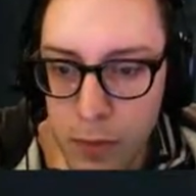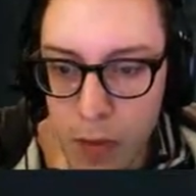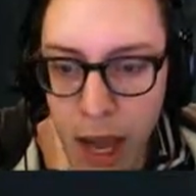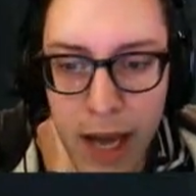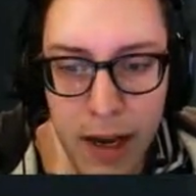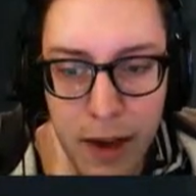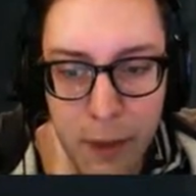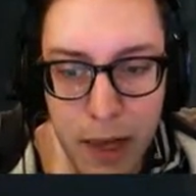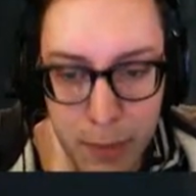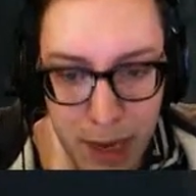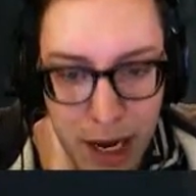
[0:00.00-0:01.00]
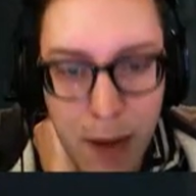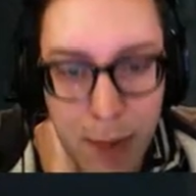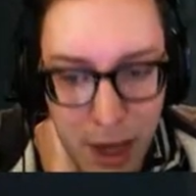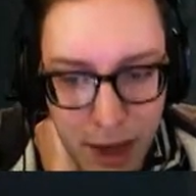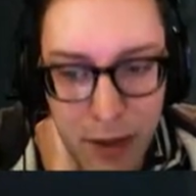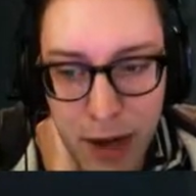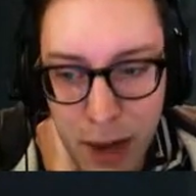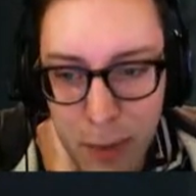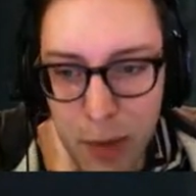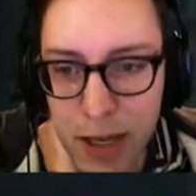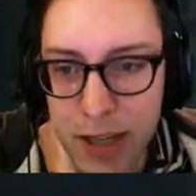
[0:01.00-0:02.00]
And if we can pick up another
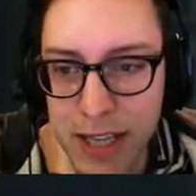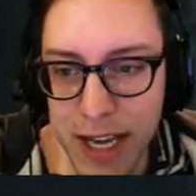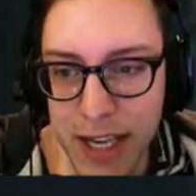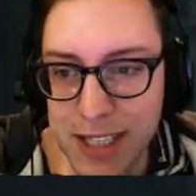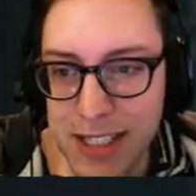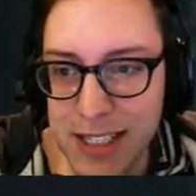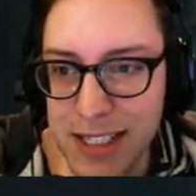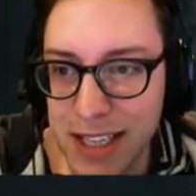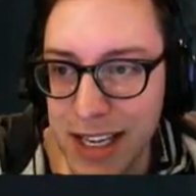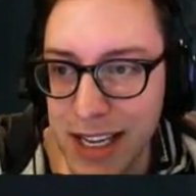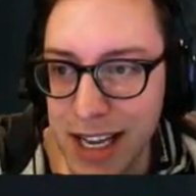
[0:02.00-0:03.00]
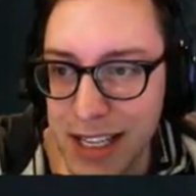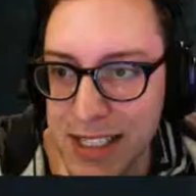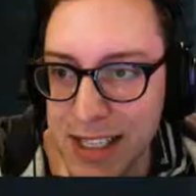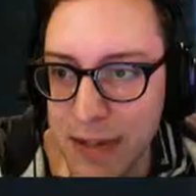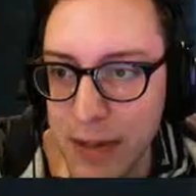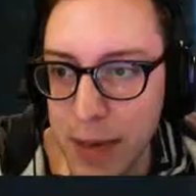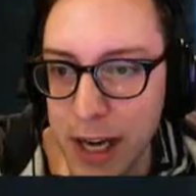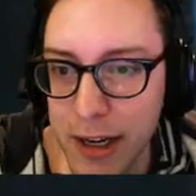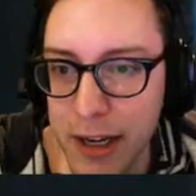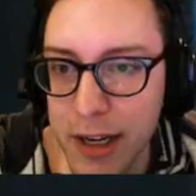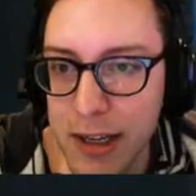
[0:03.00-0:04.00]
couple Guildgates, it gets even
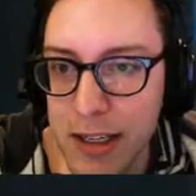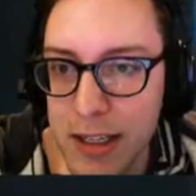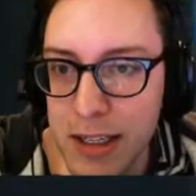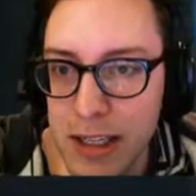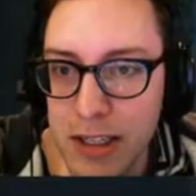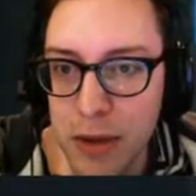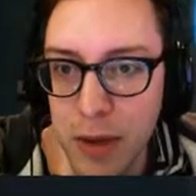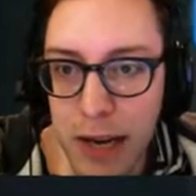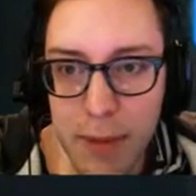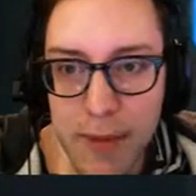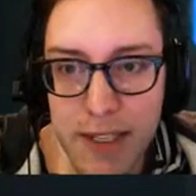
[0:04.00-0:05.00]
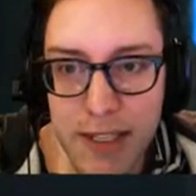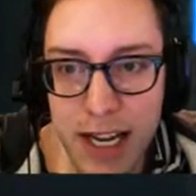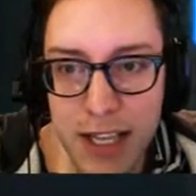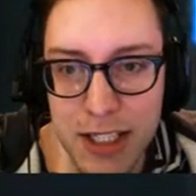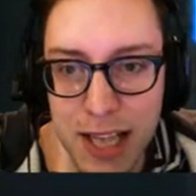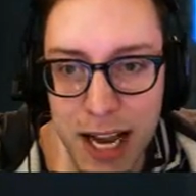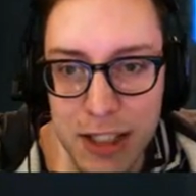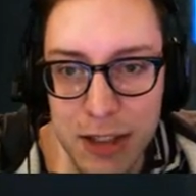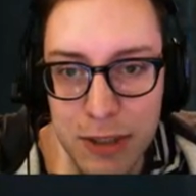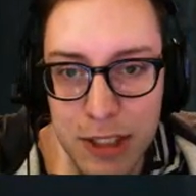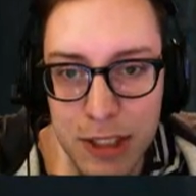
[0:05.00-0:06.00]
better. So Light Up the Stage is
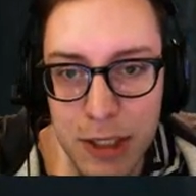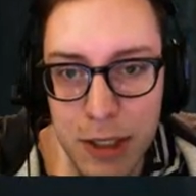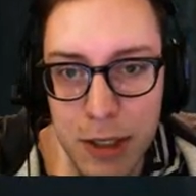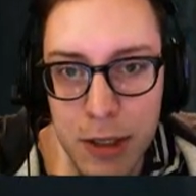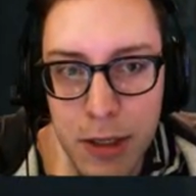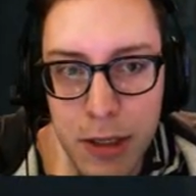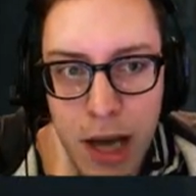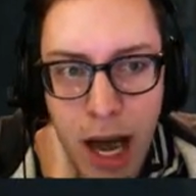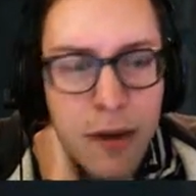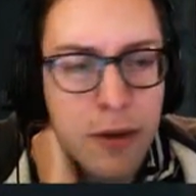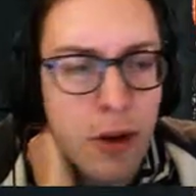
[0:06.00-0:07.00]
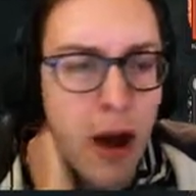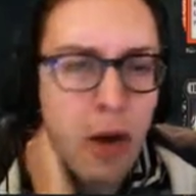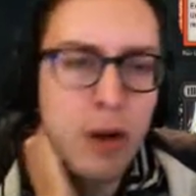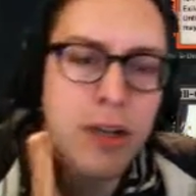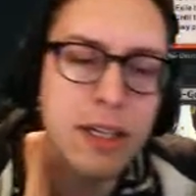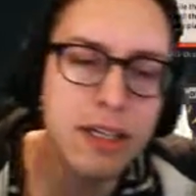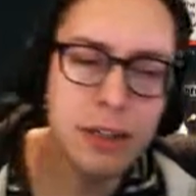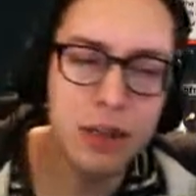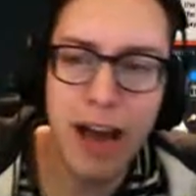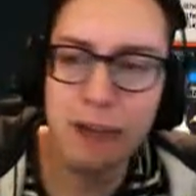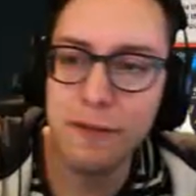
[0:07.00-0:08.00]
actually really good. I don't know how good it is in
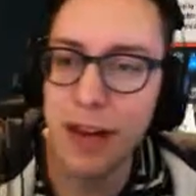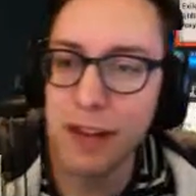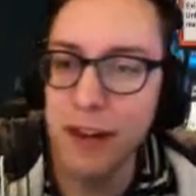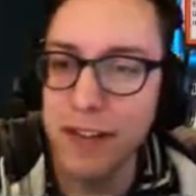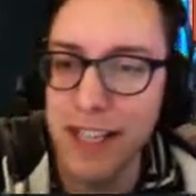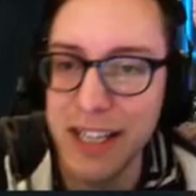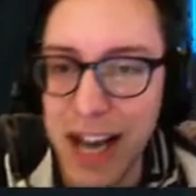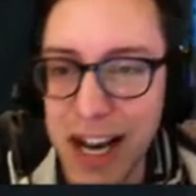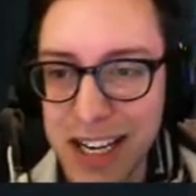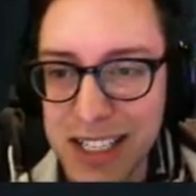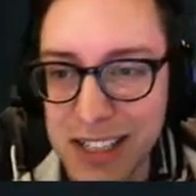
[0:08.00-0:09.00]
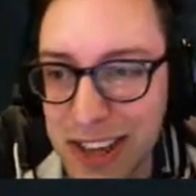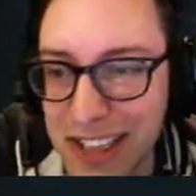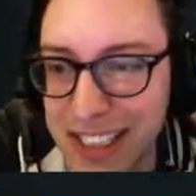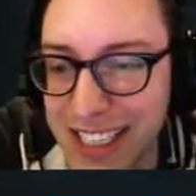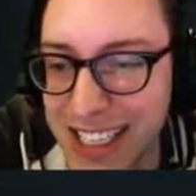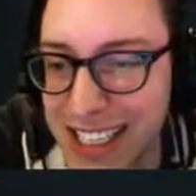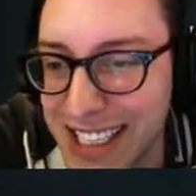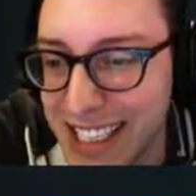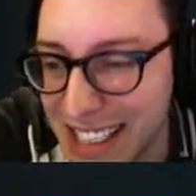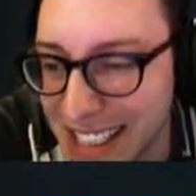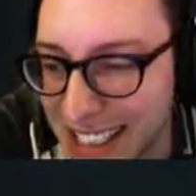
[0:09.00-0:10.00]
Draft. I love it in Constructed.
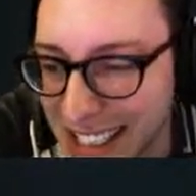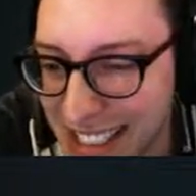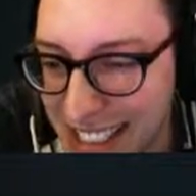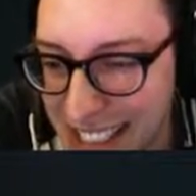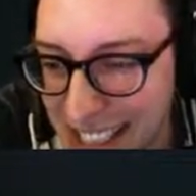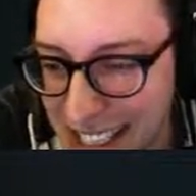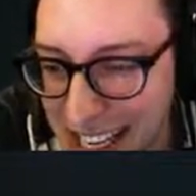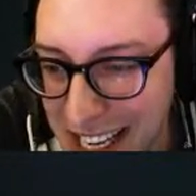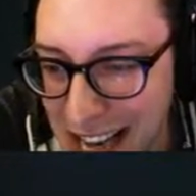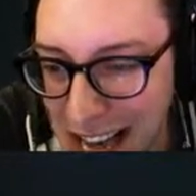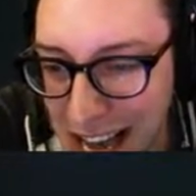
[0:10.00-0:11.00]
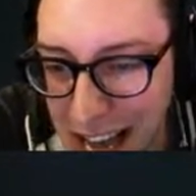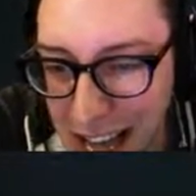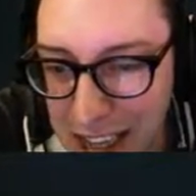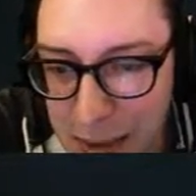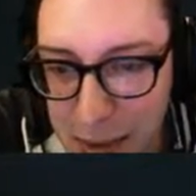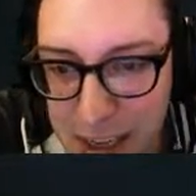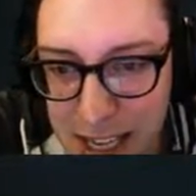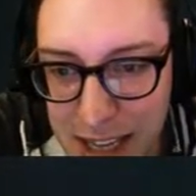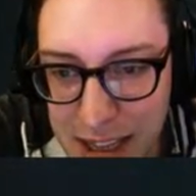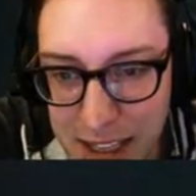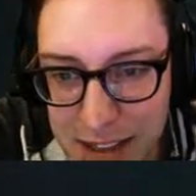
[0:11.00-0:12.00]
I think I'm going to
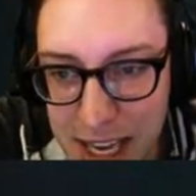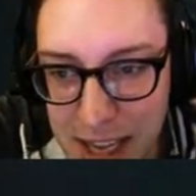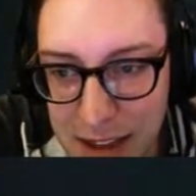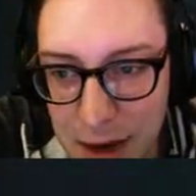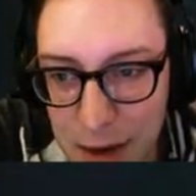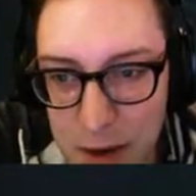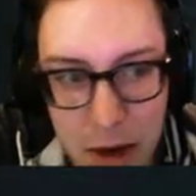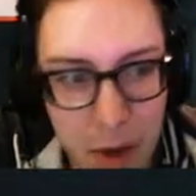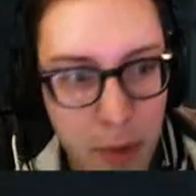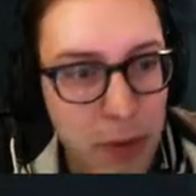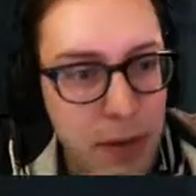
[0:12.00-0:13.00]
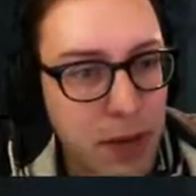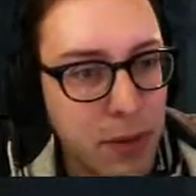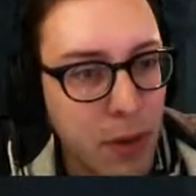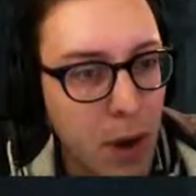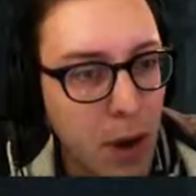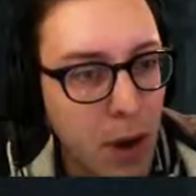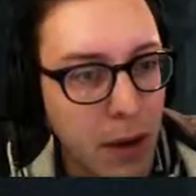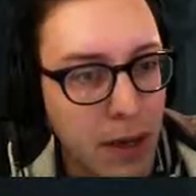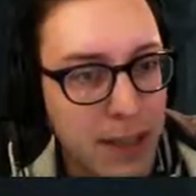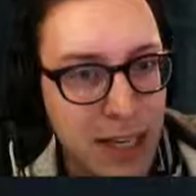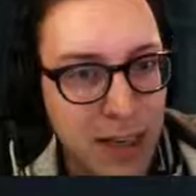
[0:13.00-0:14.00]
take the Guildgate, though. We really are
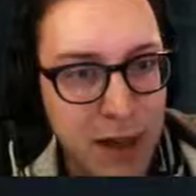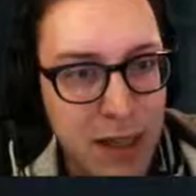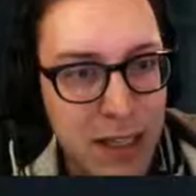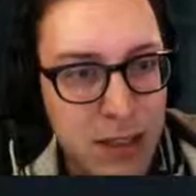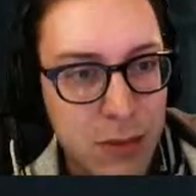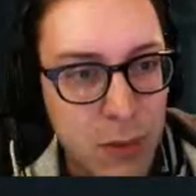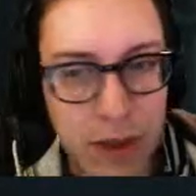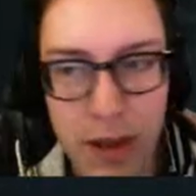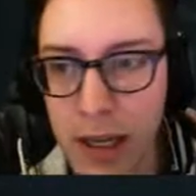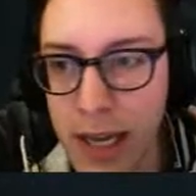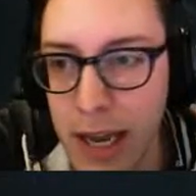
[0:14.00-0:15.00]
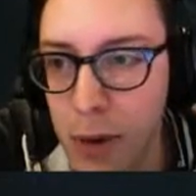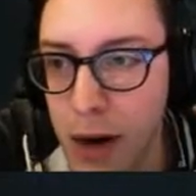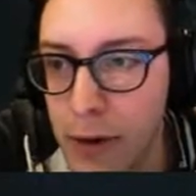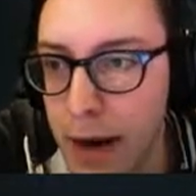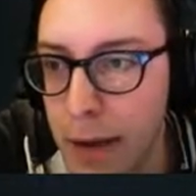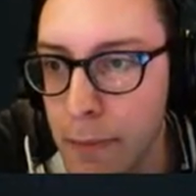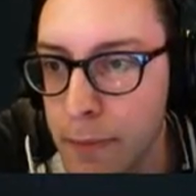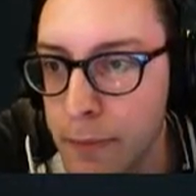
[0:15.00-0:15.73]
incentivized with the Gatebreaker Ram.